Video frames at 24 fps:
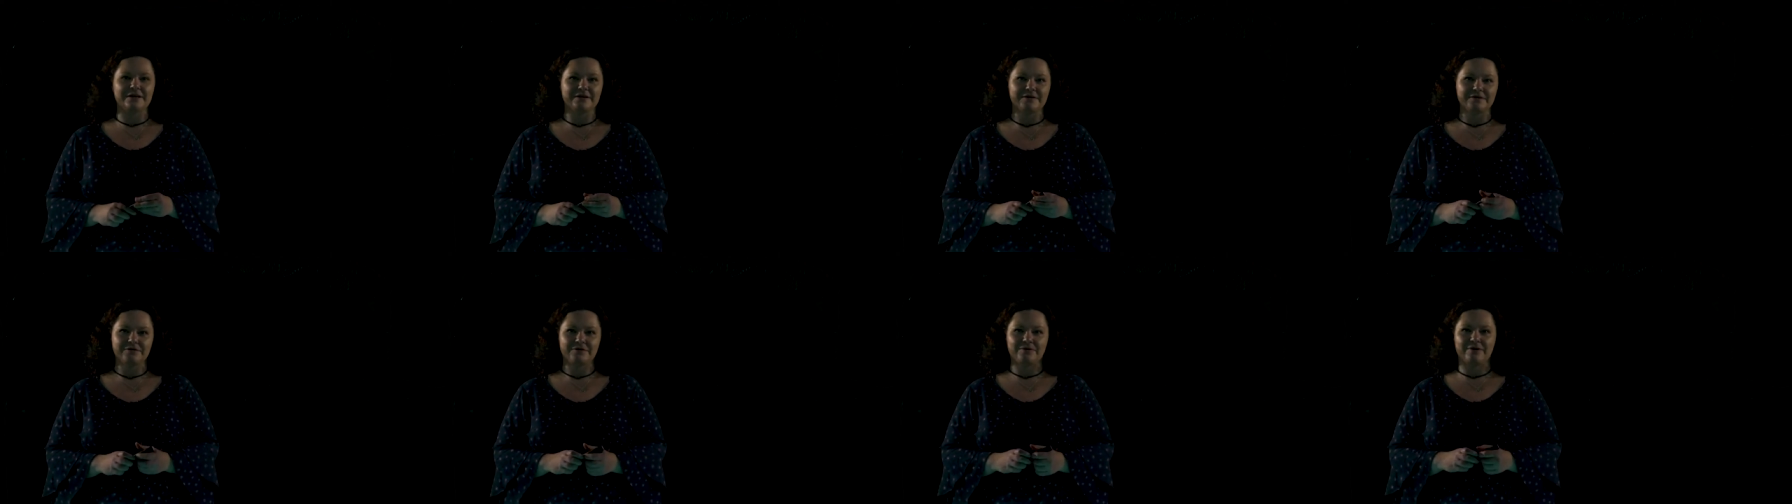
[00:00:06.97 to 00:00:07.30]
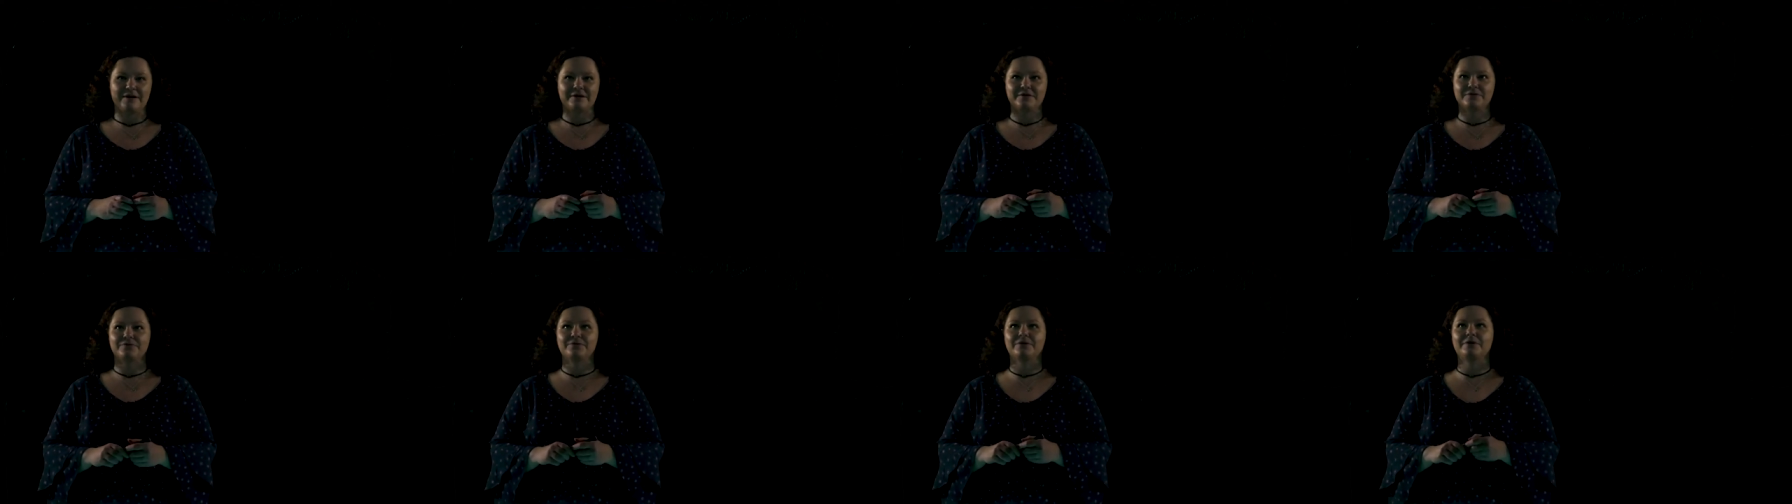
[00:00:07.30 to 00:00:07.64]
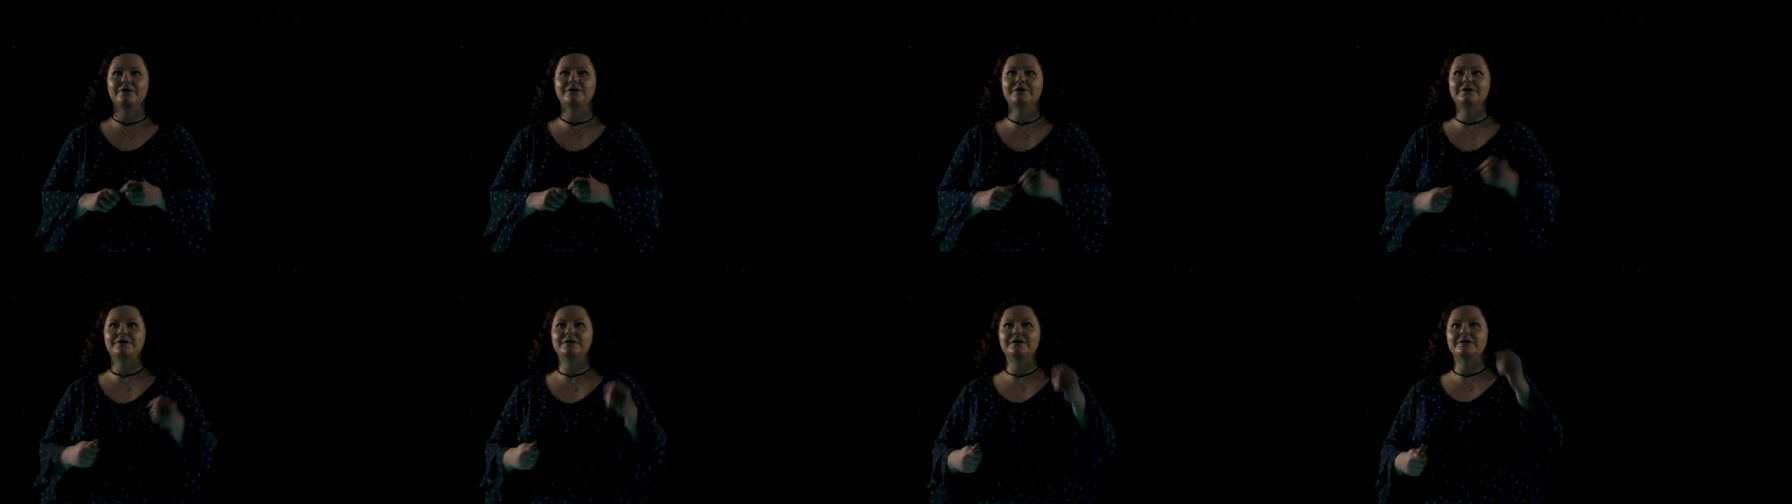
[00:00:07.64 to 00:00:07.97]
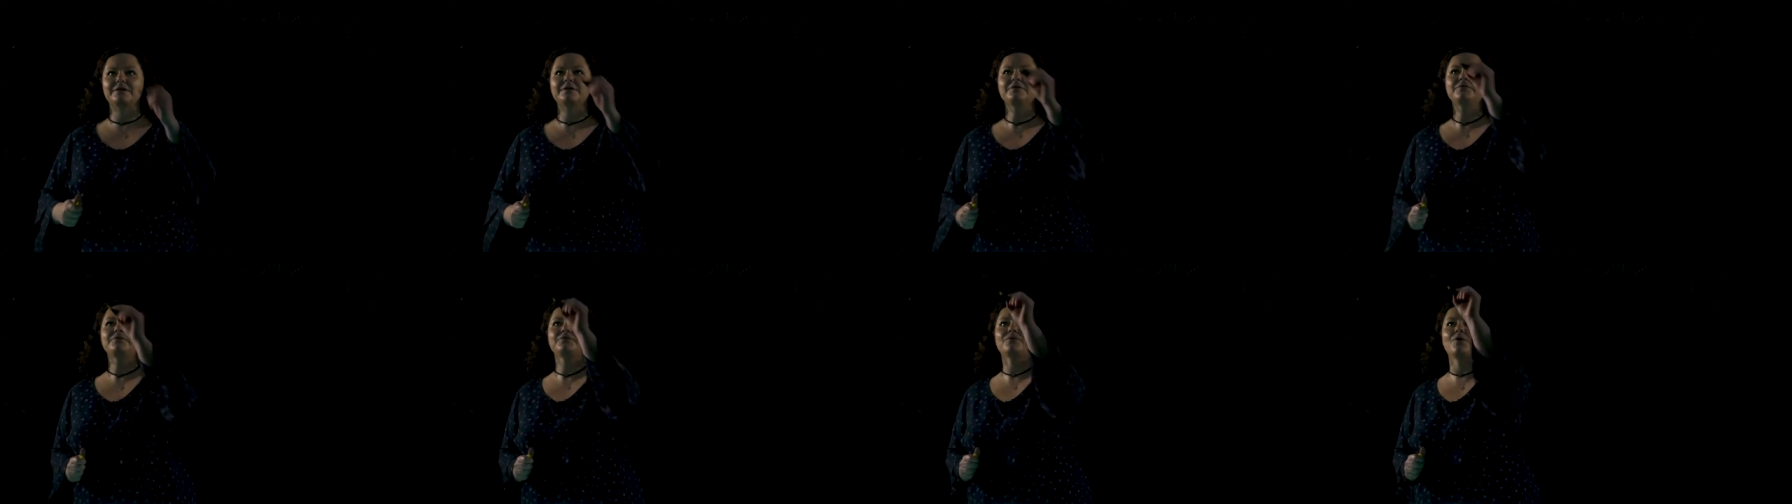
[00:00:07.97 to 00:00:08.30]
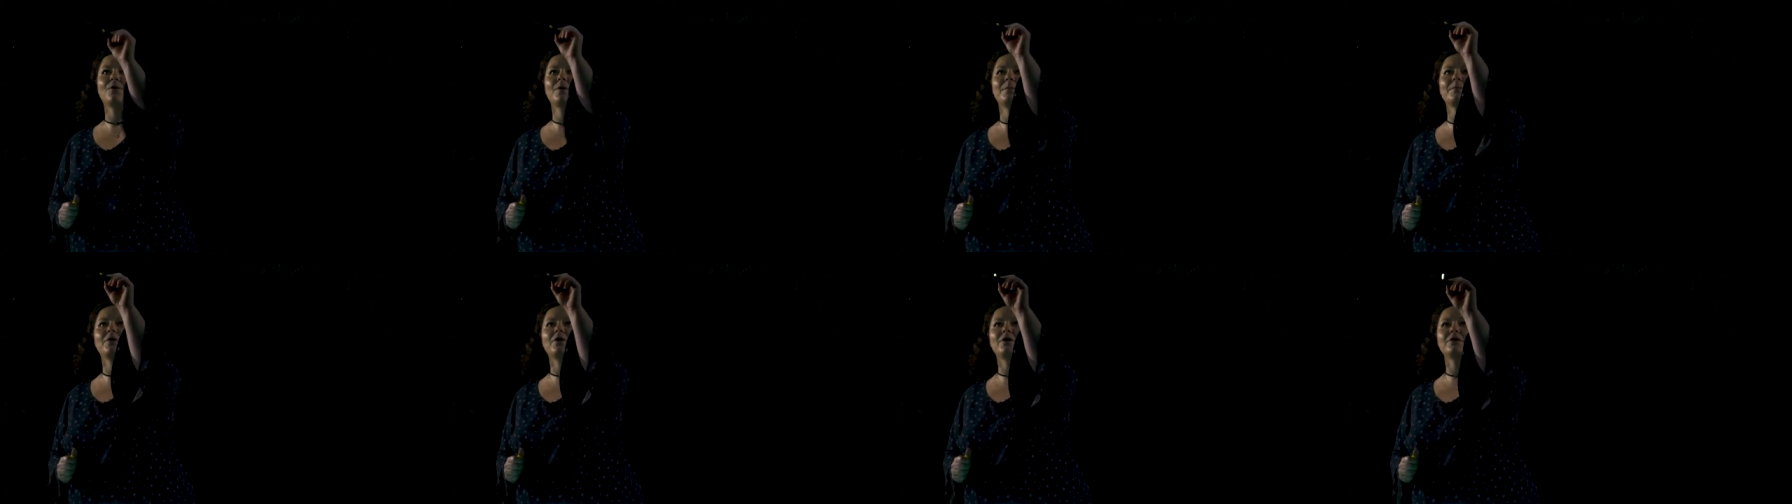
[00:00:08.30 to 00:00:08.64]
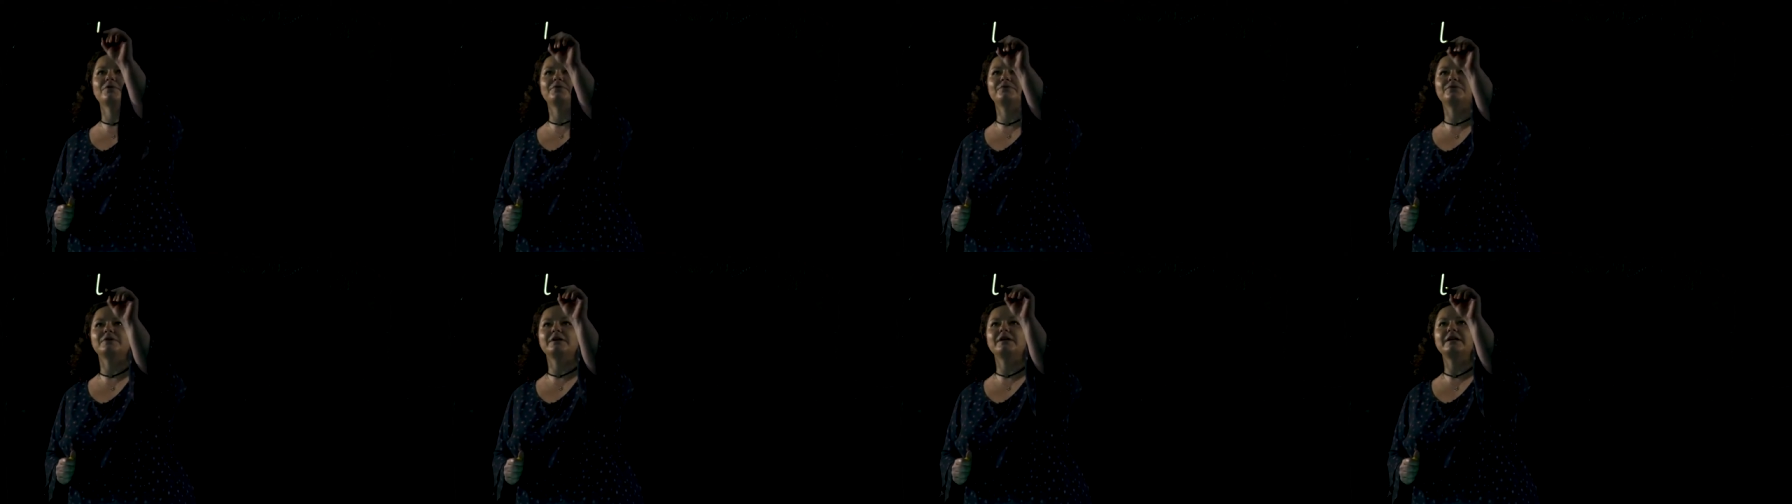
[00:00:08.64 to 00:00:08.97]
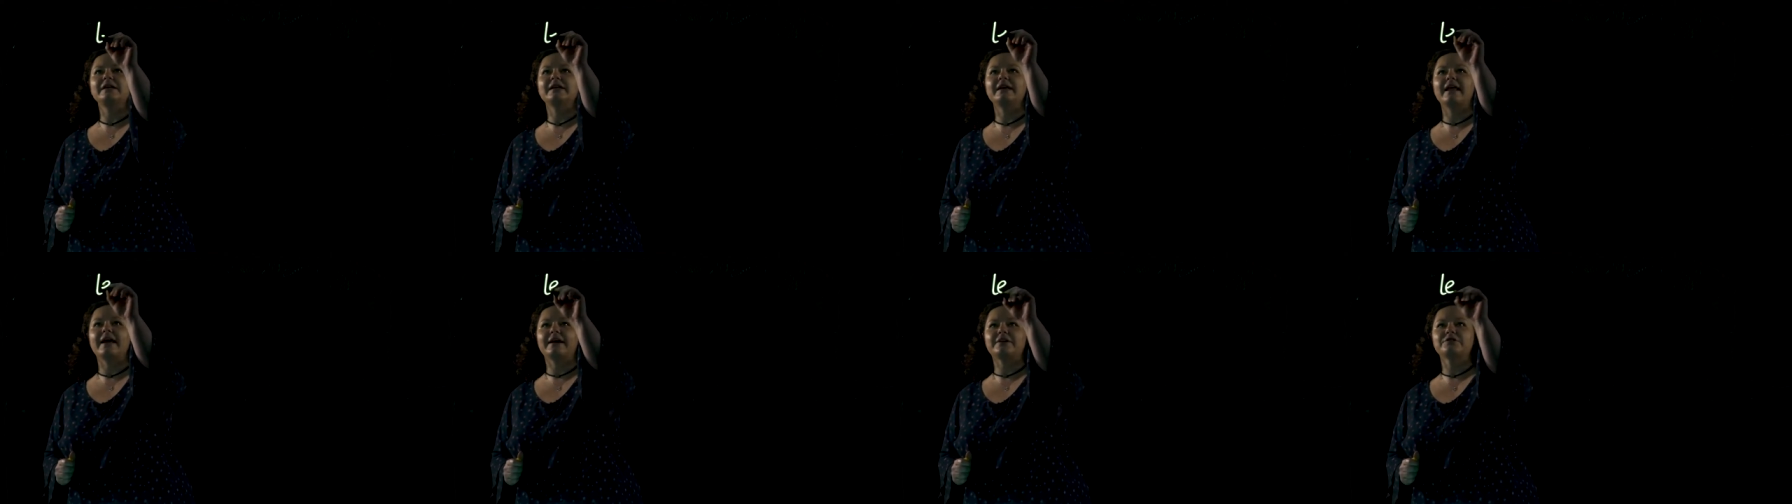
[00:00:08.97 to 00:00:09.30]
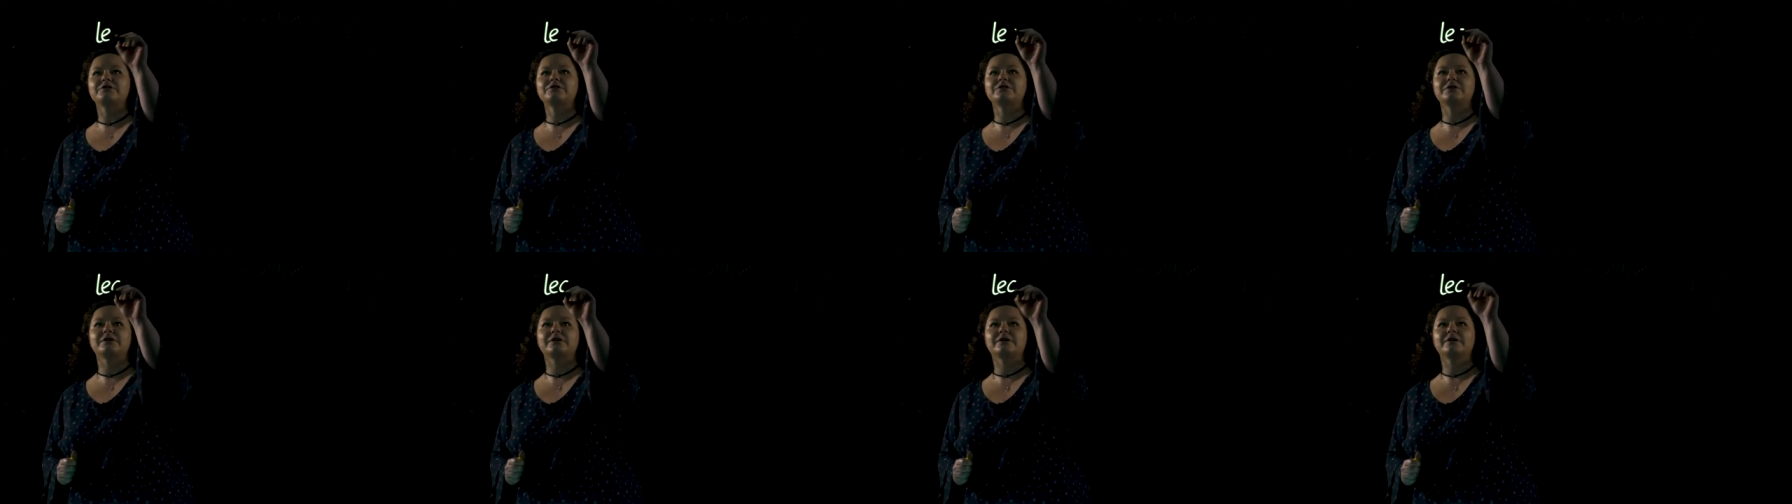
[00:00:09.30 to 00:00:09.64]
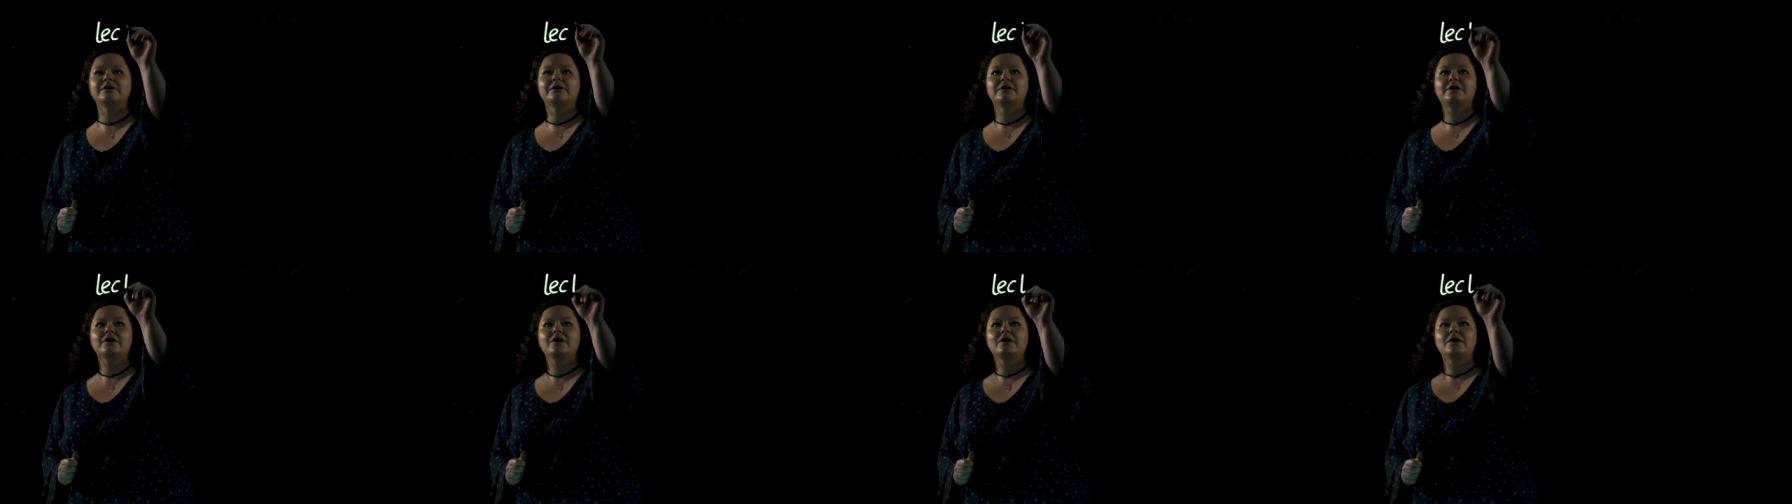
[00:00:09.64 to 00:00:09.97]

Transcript: is transferred in the form of a lecture.